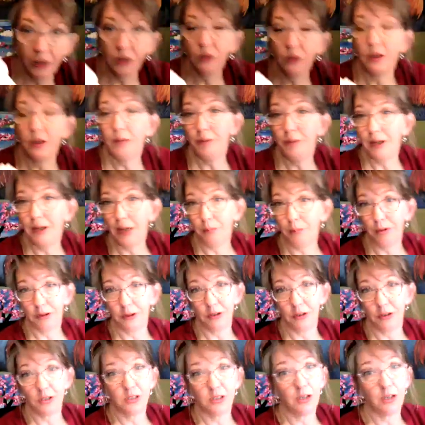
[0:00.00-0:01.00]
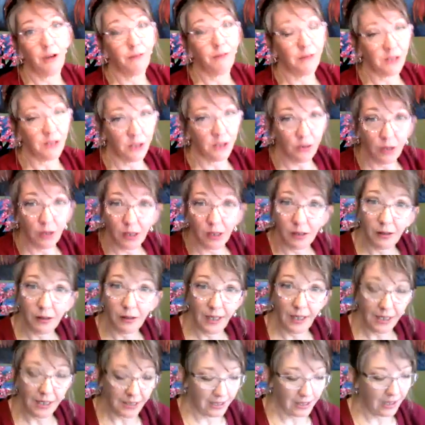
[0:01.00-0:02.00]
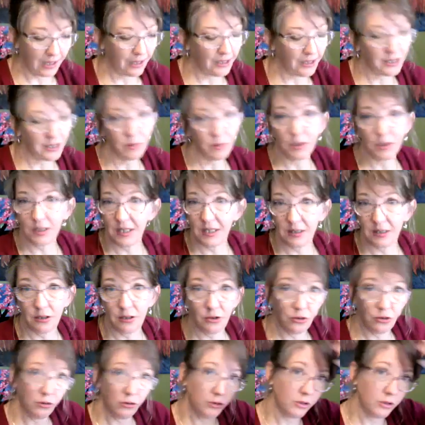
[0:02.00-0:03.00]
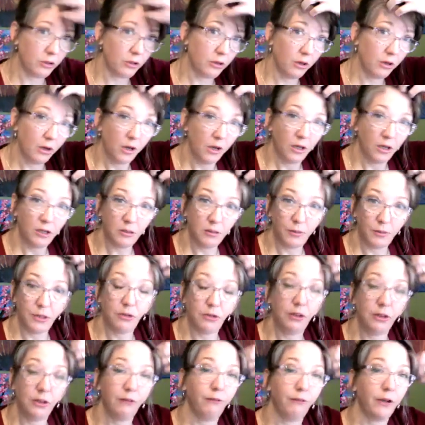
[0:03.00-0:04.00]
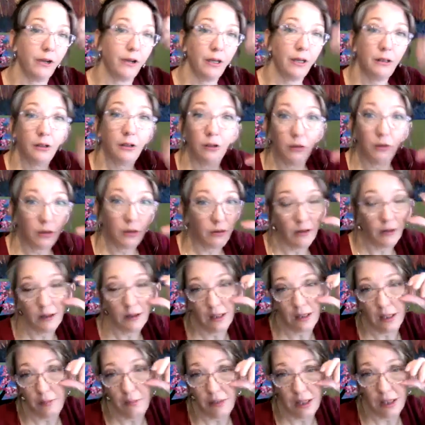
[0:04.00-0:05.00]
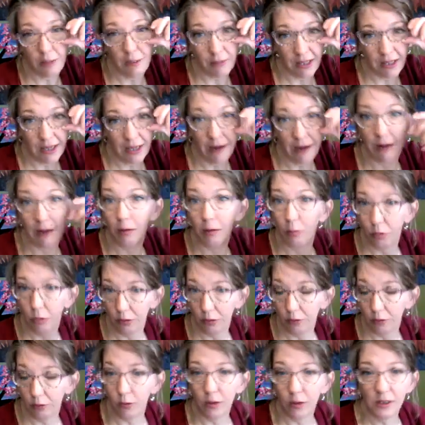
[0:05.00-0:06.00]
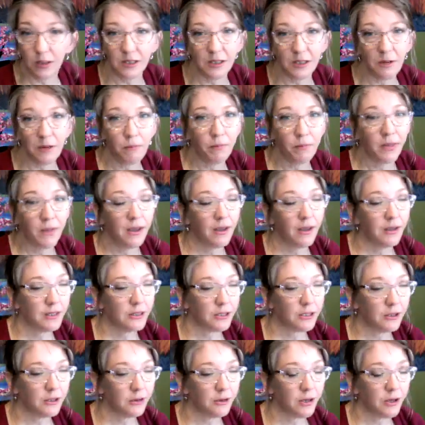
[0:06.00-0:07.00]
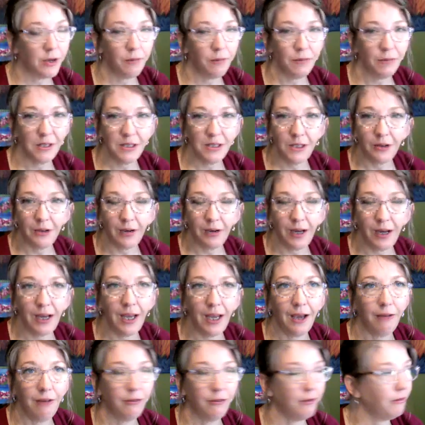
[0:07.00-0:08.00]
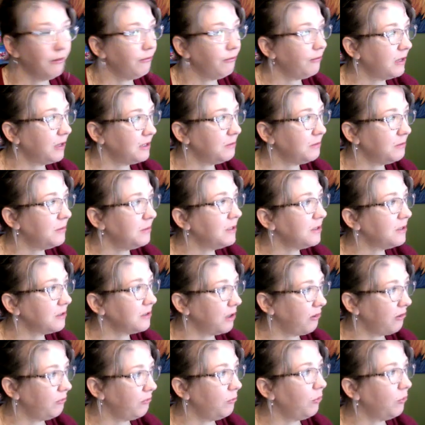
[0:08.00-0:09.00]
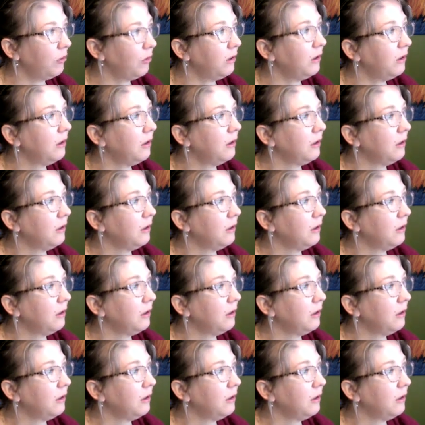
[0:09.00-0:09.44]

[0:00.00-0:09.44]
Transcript: you keeping up with your stuff? And so you can glance at it, especially as a junior, you should be doing very little other than keeping him accountable, of course. So this year I have a freshman, a sophomore,